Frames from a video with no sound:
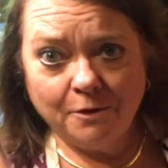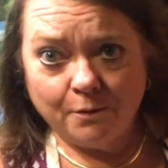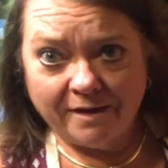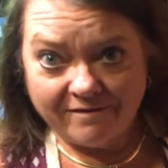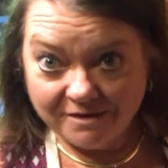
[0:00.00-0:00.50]

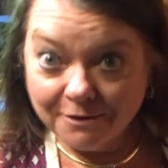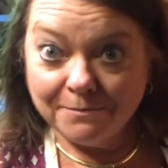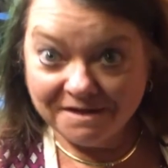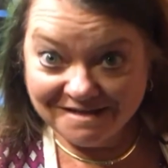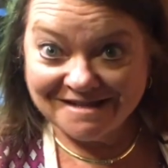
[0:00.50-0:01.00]
we have a little
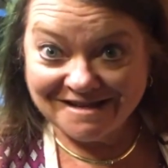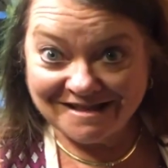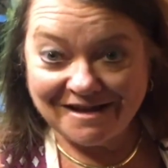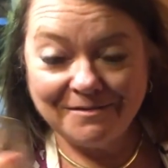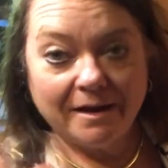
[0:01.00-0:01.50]
bit of
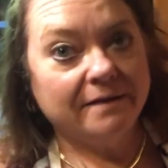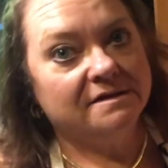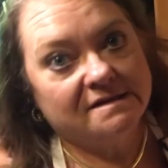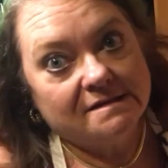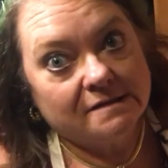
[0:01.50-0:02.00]
tequila, and
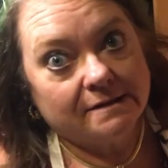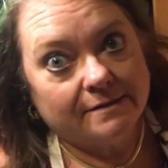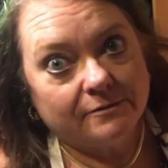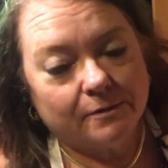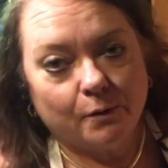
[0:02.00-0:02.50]
this is Cooking
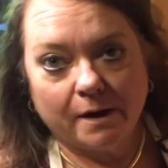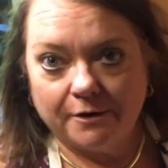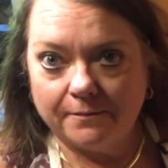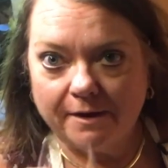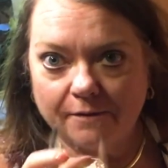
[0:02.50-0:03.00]
with
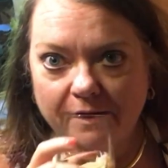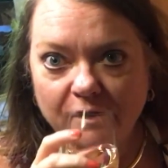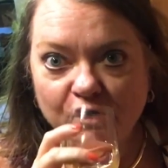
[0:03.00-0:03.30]
MoWino, by the way.